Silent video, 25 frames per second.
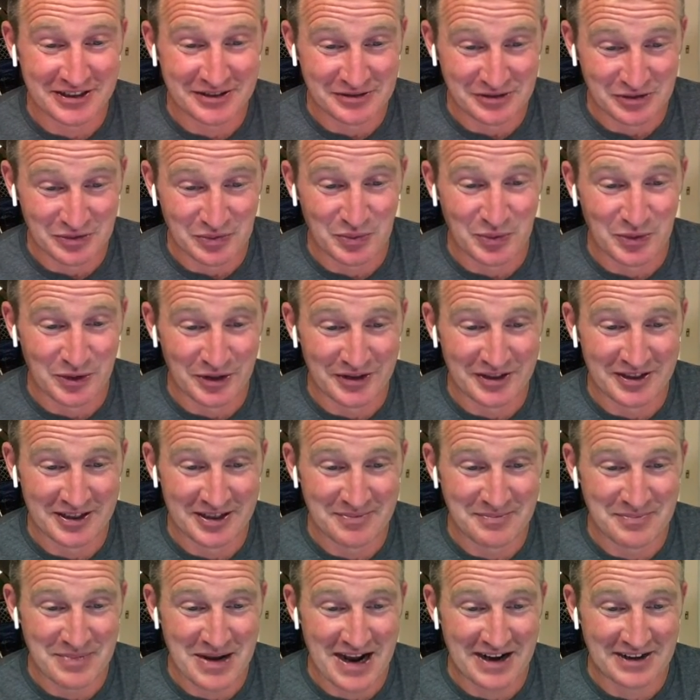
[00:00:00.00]
It was really
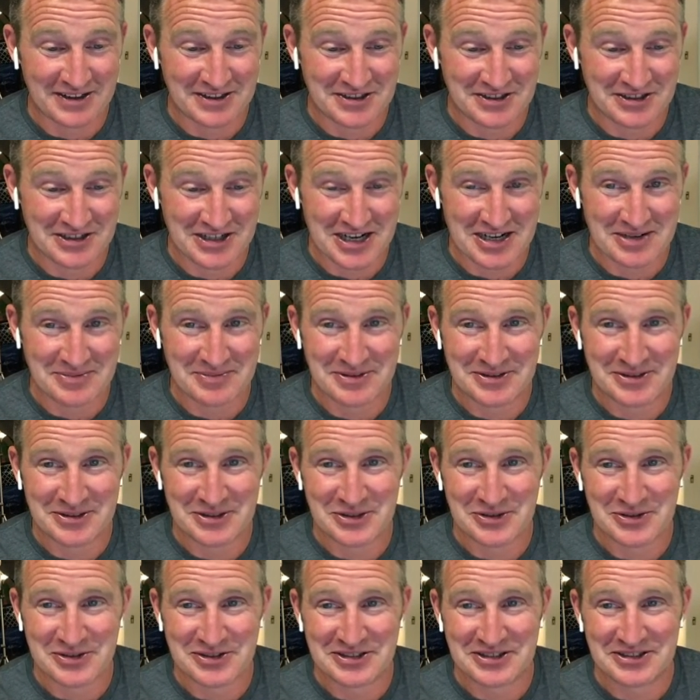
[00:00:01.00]
in bad shape.
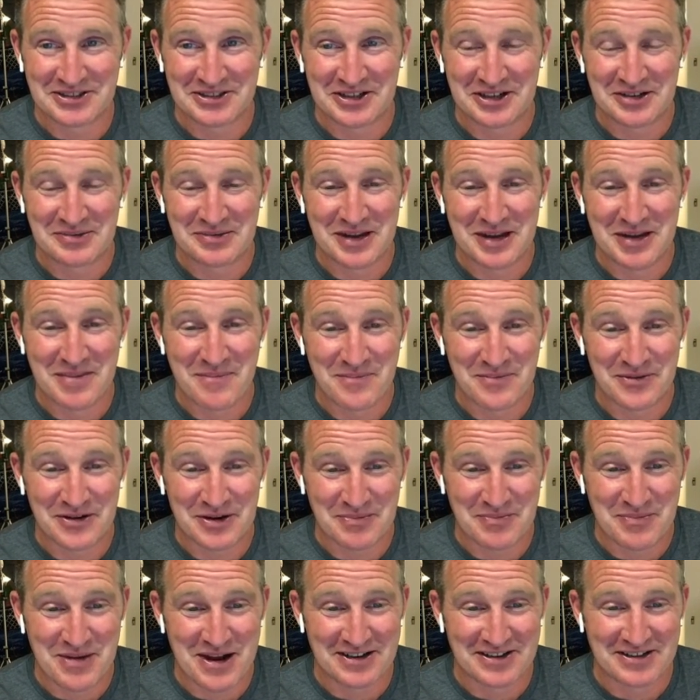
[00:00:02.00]
So this is going to be a
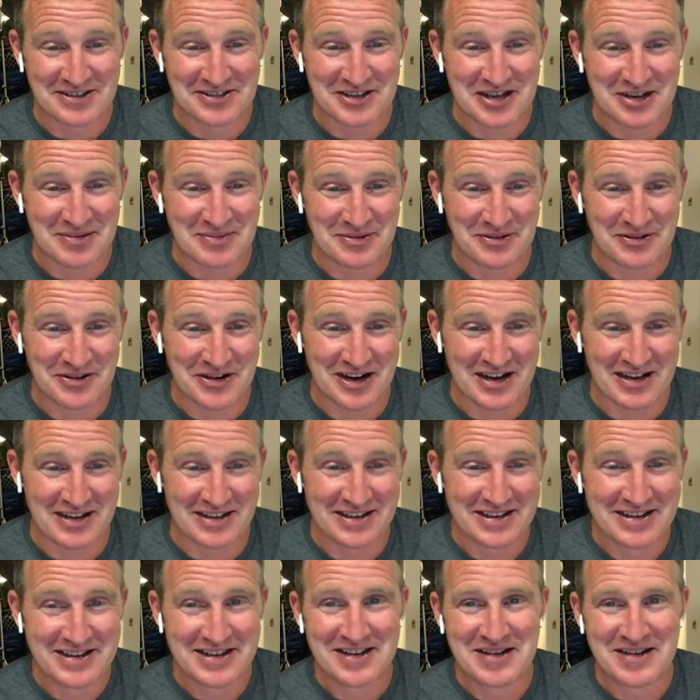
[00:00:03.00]
tremendous upgrade.